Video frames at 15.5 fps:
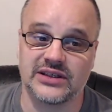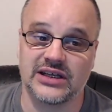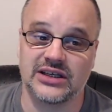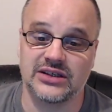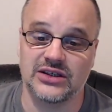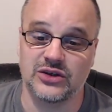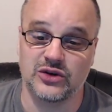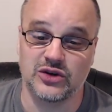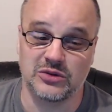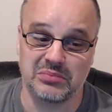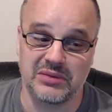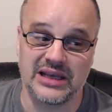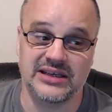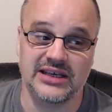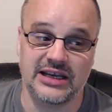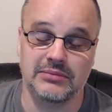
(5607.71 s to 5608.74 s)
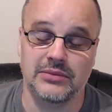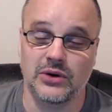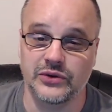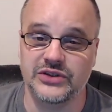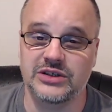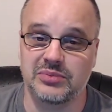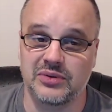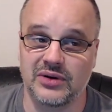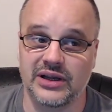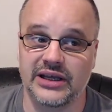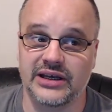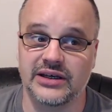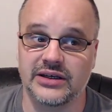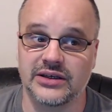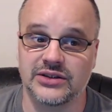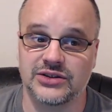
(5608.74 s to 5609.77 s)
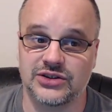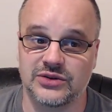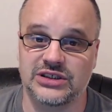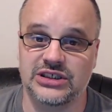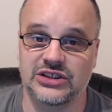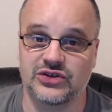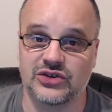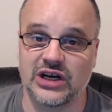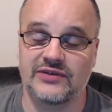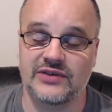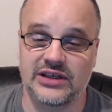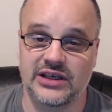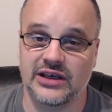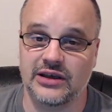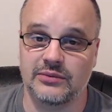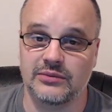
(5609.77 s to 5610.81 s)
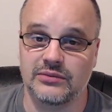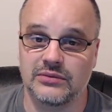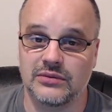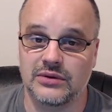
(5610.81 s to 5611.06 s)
and you could make a multiplayer shooty drivey game